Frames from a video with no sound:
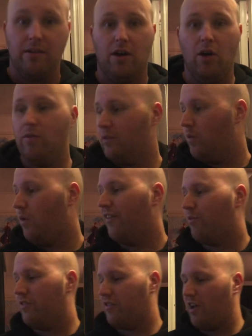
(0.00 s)
Oh, the wife
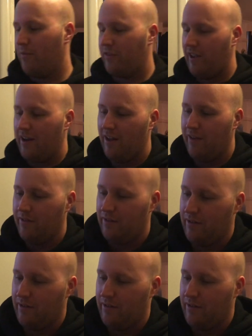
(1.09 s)
wants to come and say hello.